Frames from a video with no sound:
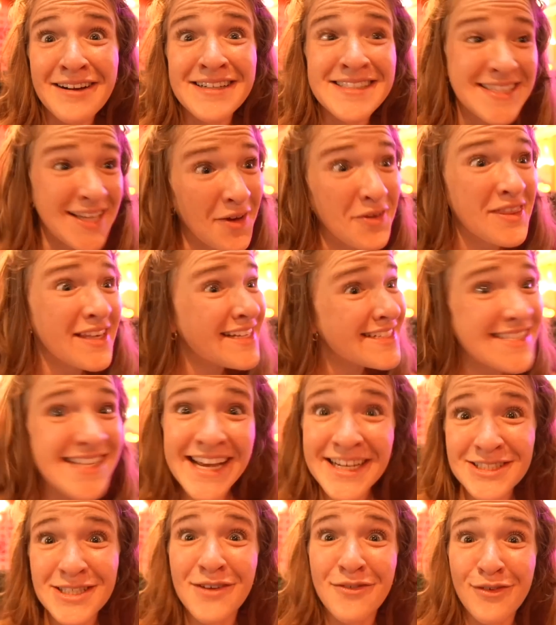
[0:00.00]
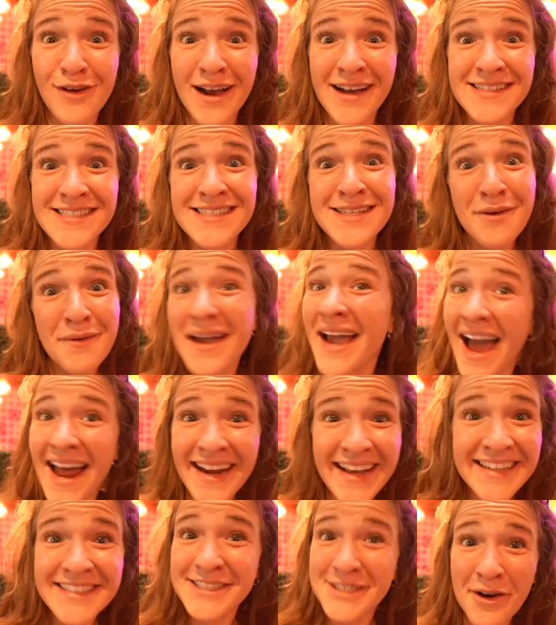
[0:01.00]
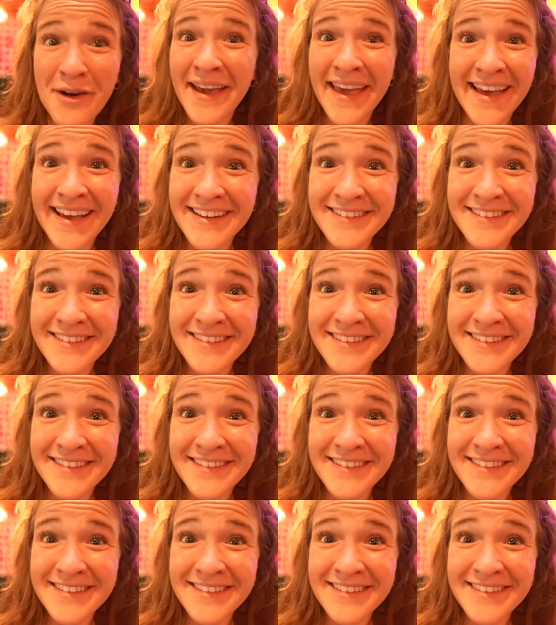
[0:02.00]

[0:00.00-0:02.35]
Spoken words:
in Southeast Asia for us, so we gotta enjoy it.